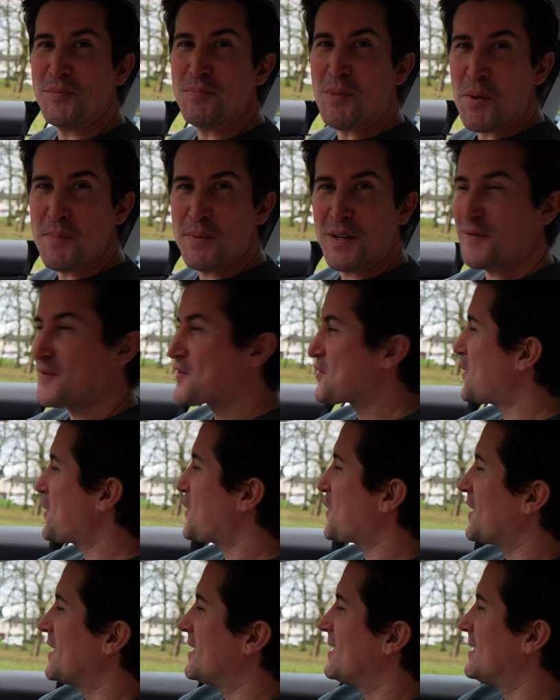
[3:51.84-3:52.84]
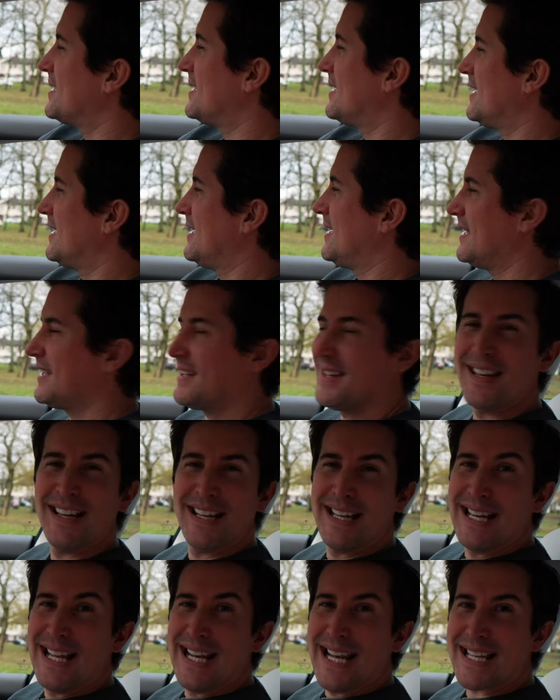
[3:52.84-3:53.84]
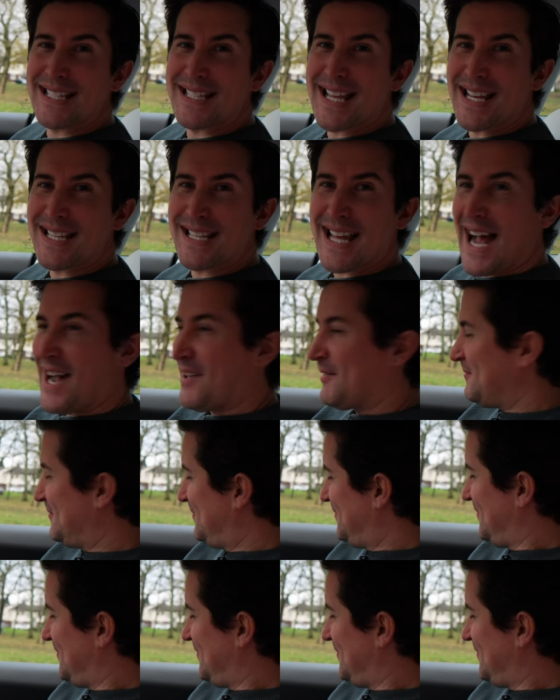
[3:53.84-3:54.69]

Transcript: moment of truth. Let's test it out.